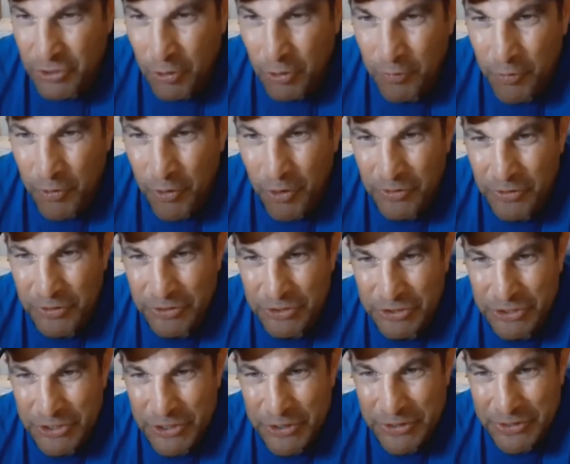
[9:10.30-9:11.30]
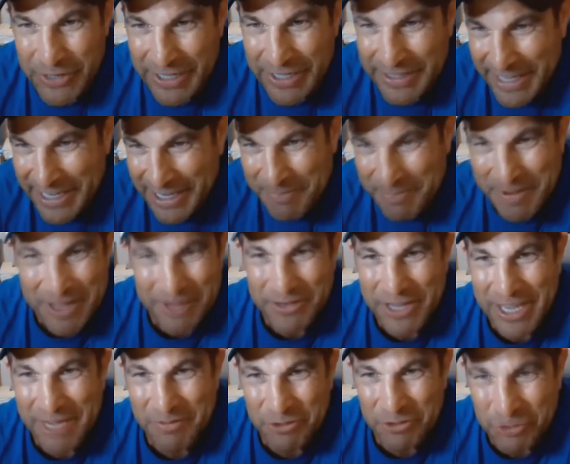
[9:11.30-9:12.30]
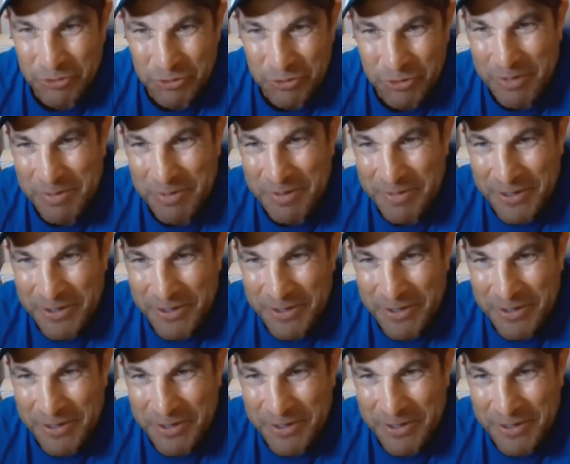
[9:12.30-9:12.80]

so far this year. And I think about David Stremme,